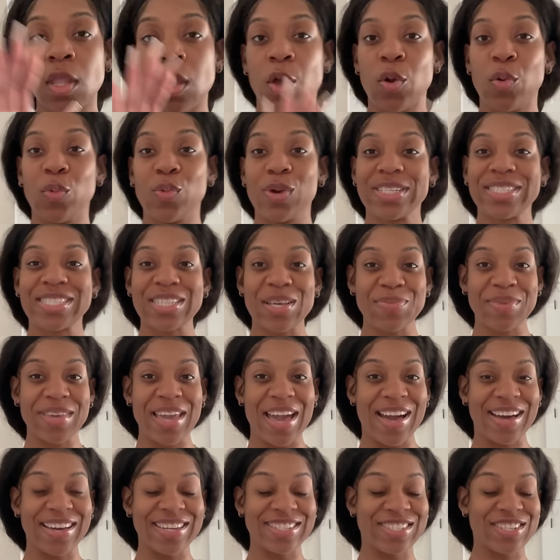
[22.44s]
What's up,
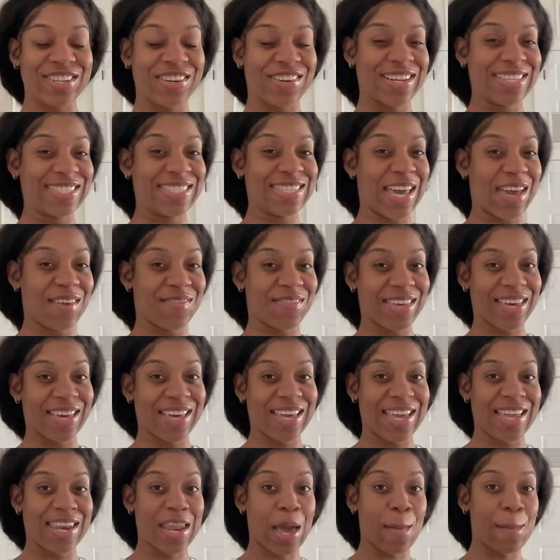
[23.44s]
y'all? It's your girl Xavier,
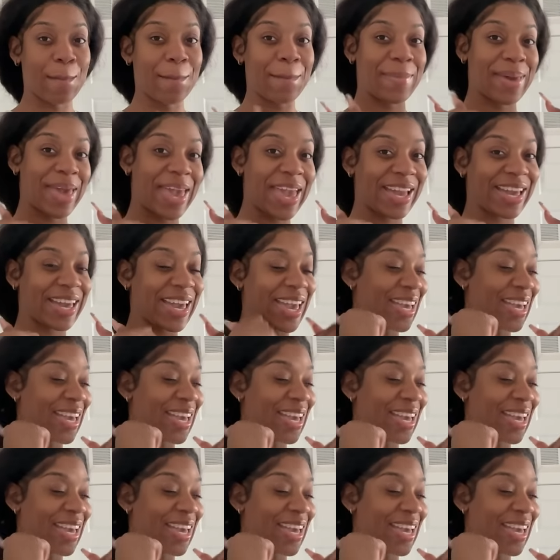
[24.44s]
and I'm back